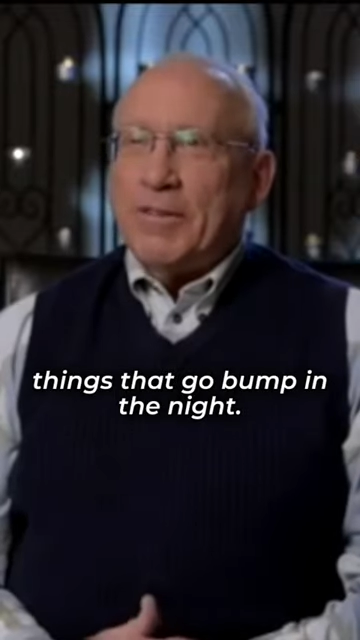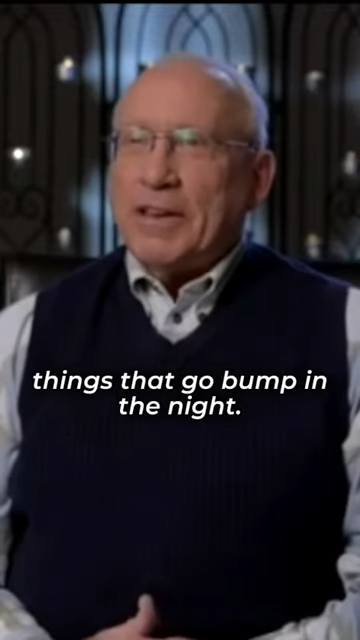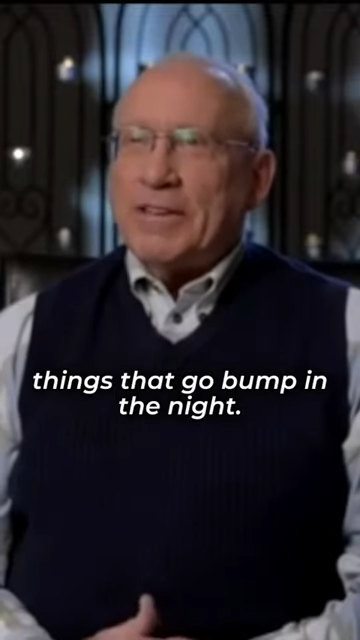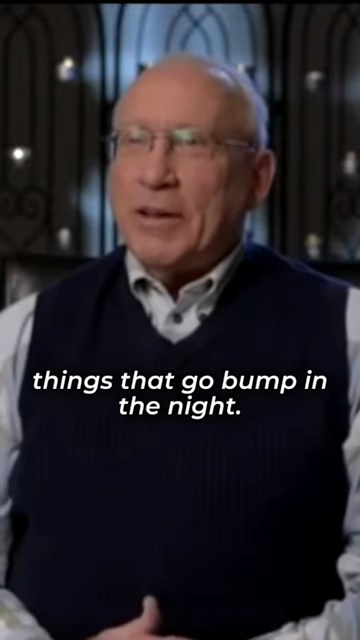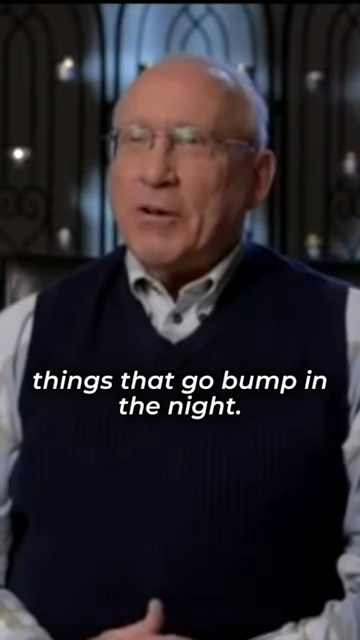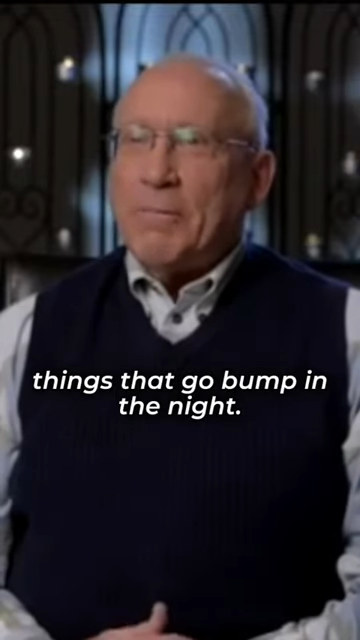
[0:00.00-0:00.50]

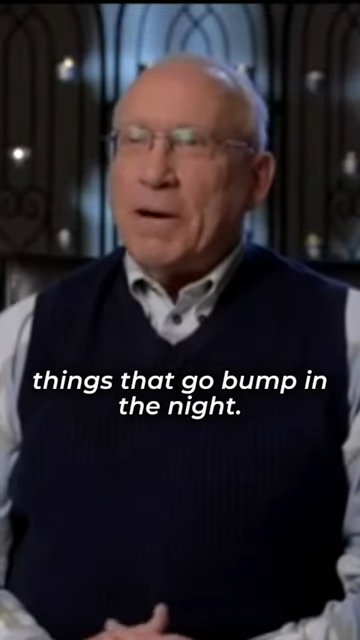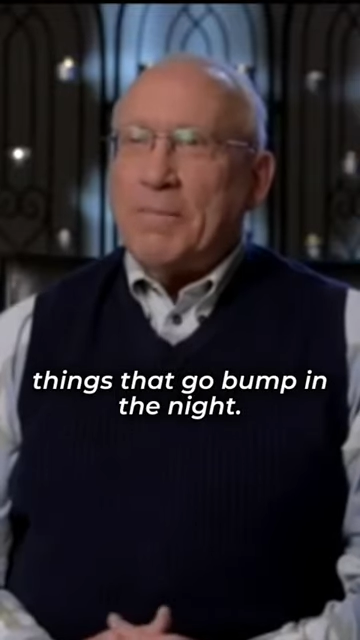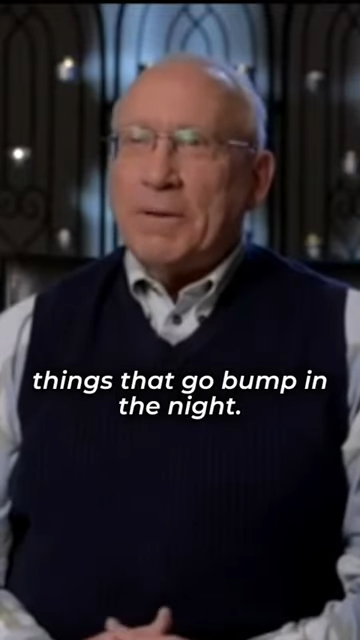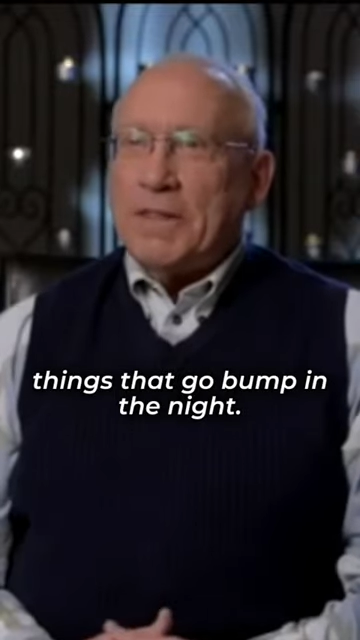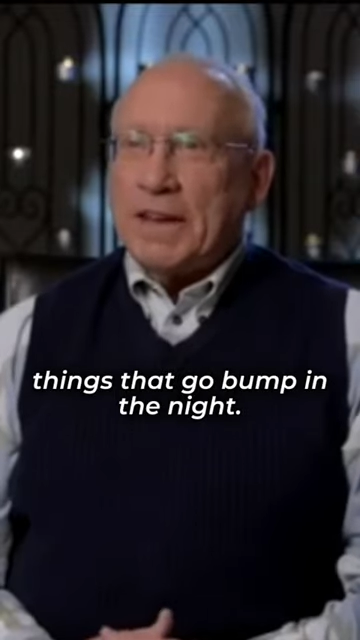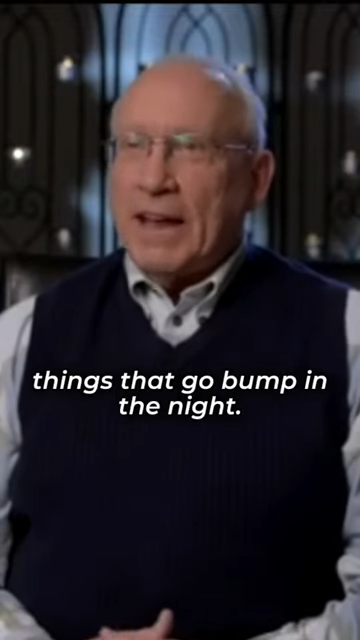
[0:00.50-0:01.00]
things that go
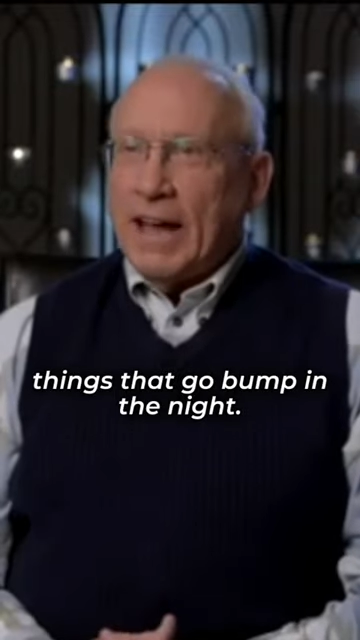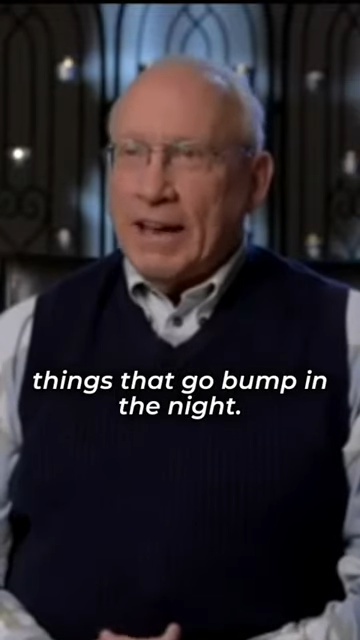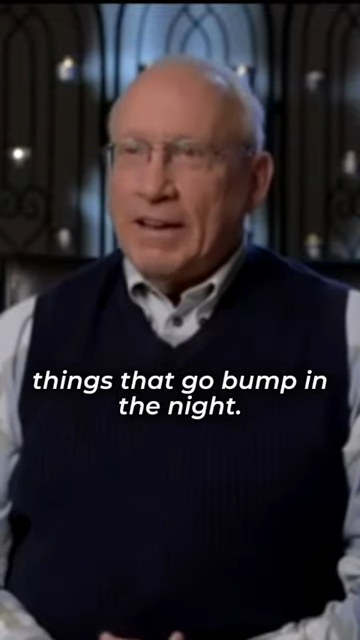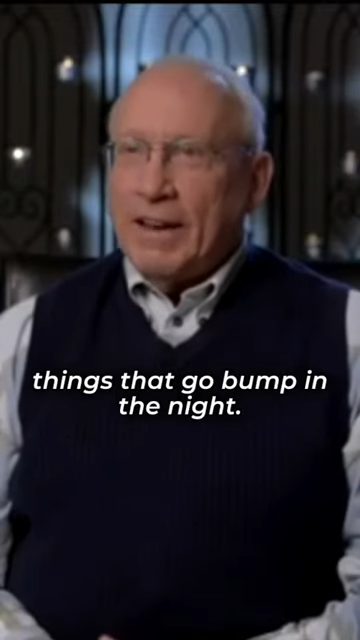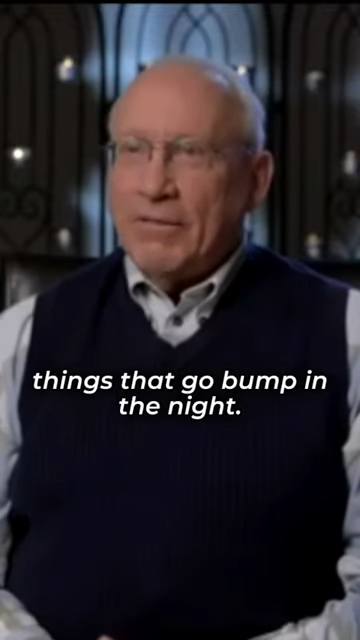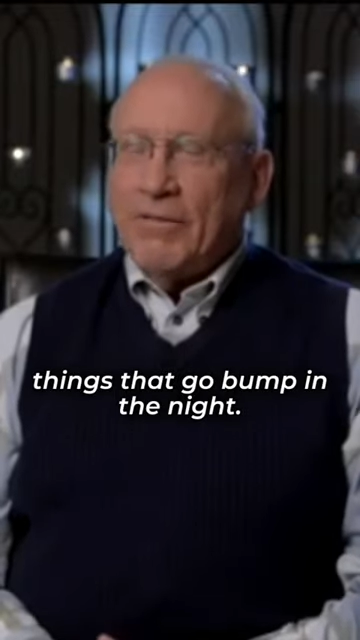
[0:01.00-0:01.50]
bump in the
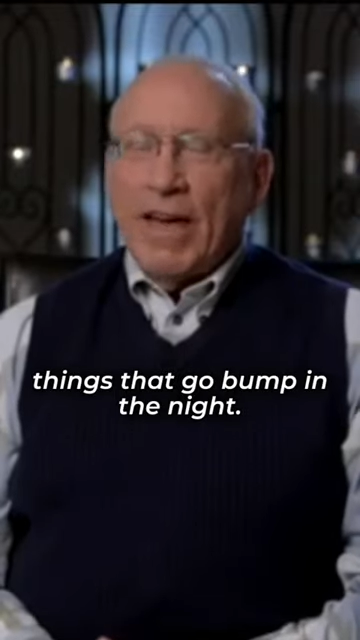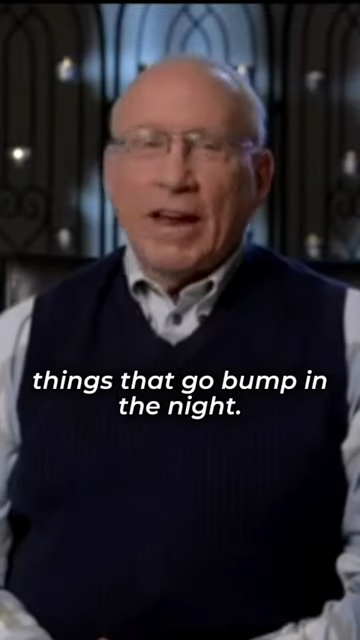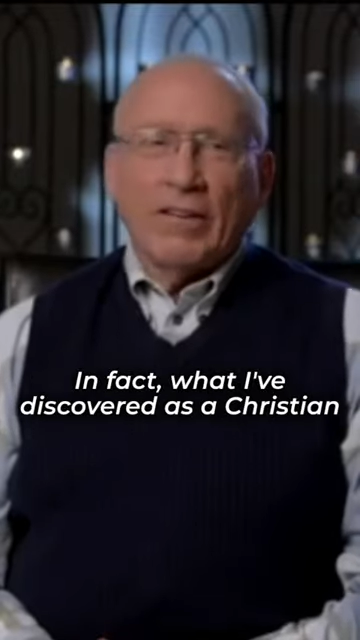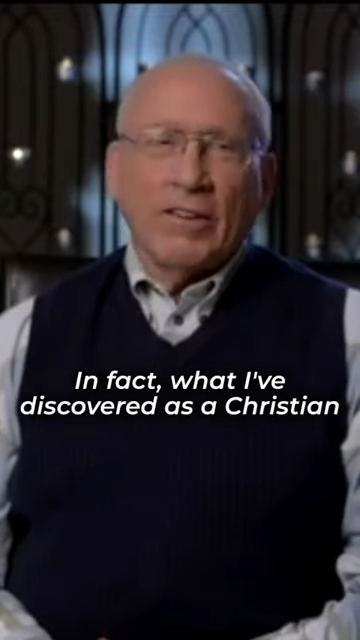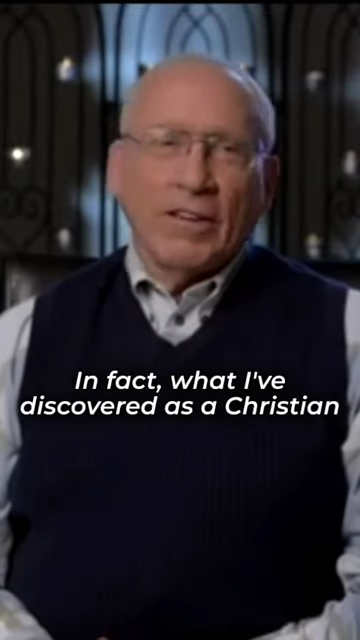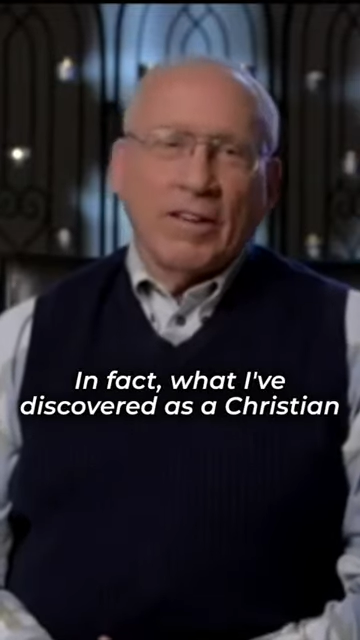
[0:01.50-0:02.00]
night. In
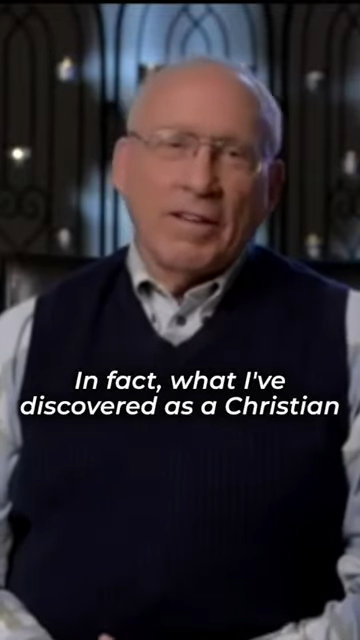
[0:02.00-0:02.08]
fact,